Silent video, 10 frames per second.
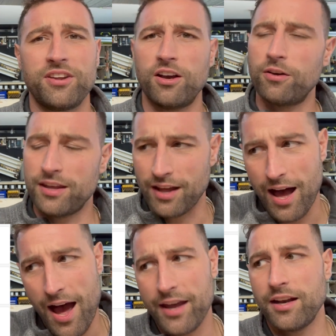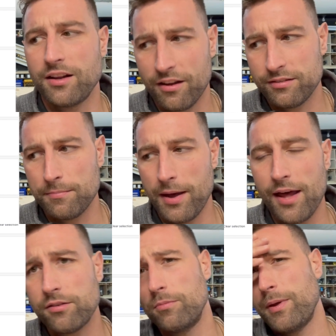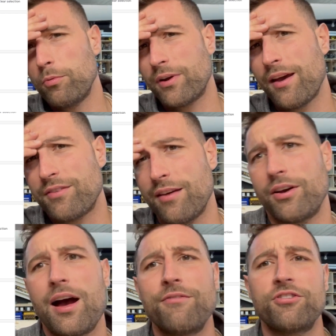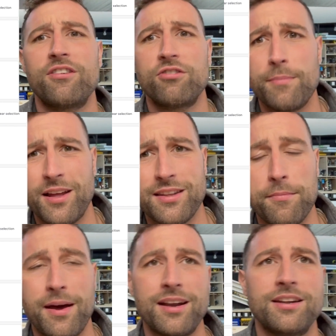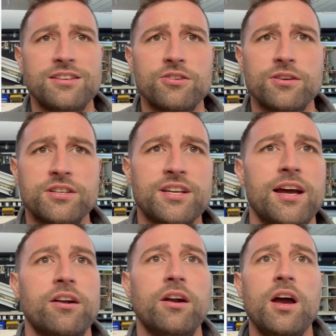Like, okay, the high-end custom bathroom, maybe we're gonna have a conversation about them, about an interior designer.